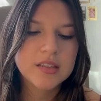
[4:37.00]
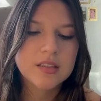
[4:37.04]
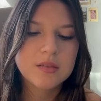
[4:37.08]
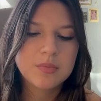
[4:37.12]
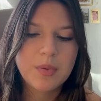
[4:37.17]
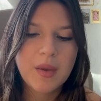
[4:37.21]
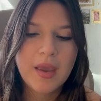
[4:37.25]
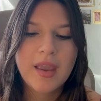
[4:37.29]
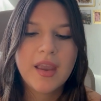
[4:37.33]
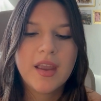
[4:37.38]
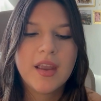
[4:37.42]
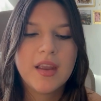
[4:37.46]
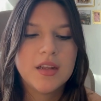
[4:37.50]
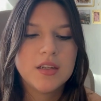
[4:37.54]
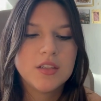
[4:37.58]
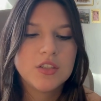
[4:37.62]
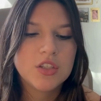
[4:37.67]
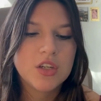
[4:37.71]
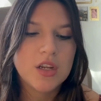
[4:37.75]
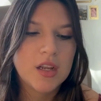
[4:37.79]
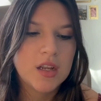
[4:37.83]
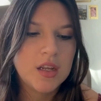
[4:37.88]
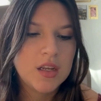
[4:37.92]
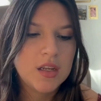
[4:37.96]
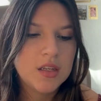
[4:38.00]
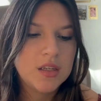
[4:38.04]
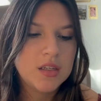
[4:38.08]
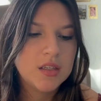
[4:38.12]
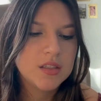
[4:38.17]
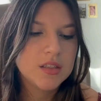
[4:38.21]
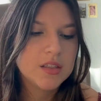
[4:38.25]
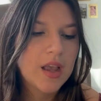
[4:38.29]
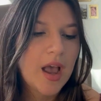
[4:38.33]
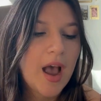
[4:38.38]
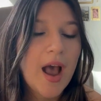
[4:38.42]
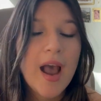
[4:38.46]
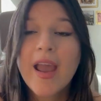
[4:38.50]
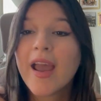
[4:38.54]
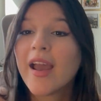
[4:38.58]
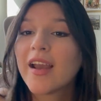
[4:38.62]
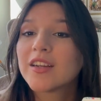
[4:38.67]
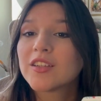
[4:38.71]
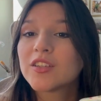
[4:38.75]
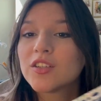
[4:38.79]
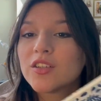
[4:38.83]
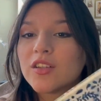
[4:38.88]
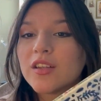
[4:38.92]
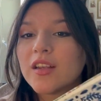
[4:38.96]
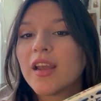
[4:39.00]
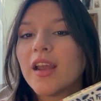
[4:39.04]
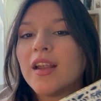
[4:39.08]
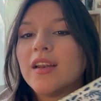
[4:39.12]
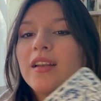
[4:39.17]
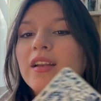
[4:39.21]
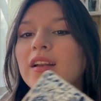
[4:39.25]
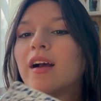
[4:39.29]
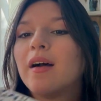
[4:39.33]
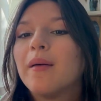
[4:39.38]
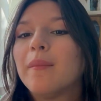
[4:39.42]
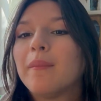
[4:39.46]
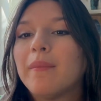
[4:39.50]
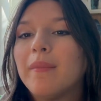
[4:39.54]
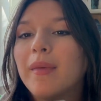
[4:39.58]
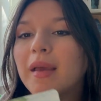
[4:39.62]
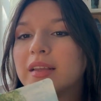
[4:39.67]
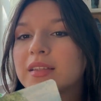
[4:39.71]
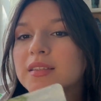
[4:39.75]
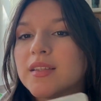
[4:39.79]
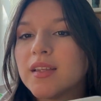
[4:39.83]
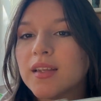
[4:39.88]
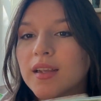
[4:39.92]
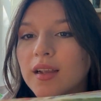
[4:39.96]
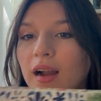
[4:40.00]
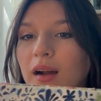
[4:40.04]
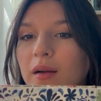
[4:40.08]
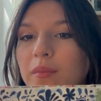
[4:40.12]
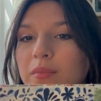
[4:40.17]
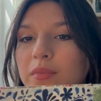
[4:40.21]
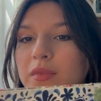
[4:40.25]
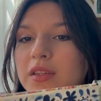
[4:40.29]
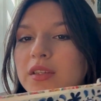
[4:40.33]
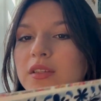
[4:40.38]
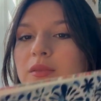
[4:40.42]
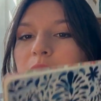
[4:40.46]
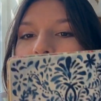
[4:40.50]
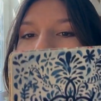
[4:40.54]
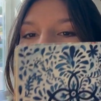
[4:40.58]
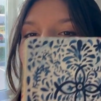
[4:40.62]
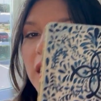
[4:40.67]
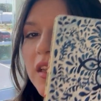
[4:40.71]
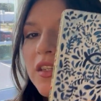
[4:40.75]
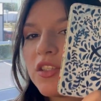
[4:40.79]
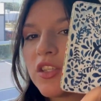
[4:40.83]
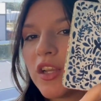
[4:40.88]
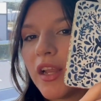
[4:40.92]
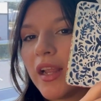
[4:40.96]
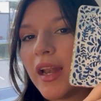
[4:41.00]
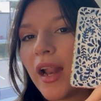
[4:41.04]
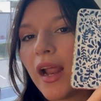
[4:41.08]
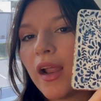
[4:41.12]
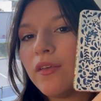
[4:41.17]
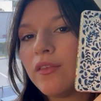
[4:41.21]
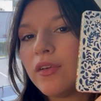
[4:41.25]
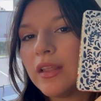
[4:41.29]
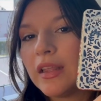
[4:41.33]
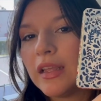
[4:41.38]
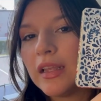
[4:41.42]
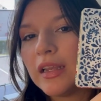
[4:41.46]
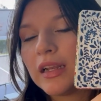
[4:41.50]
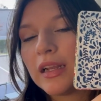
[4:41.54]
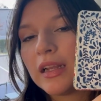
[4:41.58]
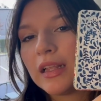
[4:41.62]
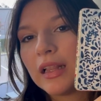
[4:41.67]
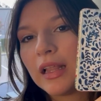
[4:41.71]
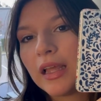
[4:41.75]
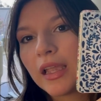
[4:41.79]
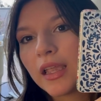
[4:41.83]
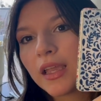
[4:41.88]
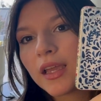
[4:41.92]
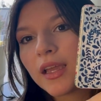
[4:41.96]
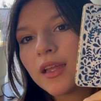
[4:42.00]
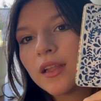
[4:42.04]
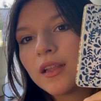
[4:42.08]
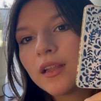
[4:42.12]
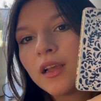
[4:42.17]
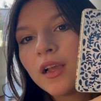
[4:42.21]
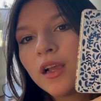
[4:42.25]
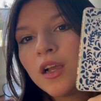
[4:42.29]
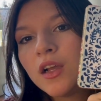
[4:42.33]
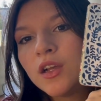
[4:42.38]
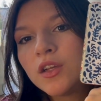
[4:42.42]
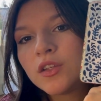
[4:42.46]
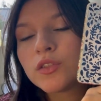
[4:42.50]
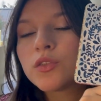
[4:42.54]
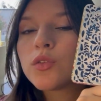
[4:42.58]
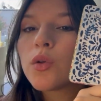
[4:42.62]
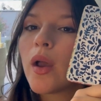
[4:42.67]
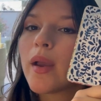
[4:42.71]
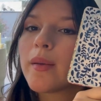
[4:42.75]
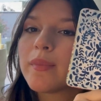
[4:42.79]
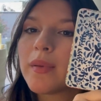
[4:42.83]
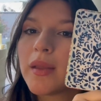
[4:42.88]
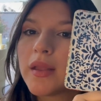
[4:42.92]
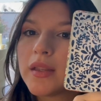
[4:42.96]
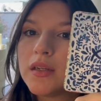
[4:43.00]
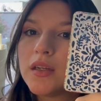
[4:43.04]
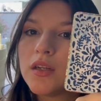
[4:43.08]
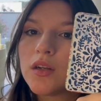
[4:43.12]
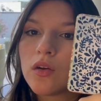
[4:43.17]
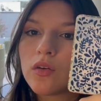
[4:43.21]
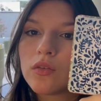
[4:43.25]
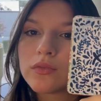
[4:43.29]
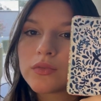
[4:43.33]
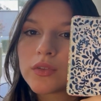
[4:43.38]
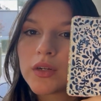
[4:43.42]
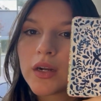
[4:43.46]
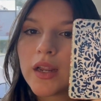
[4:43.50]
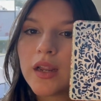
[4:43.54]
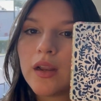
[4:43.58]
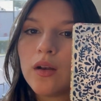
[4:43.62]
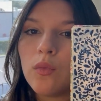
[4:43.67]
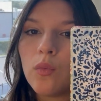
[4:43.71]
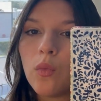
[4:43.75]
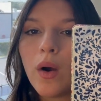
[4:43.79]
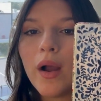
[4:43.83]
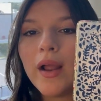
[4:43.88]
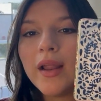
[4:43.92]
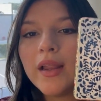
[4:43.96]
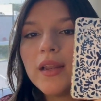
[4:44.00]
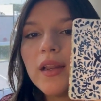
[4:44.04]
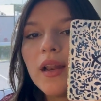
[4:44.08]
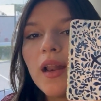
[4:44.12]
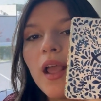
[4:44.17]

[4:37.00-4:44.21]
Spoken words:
page is, I actually ended up messing up this page and I really didn't like it, so I painted over it in white.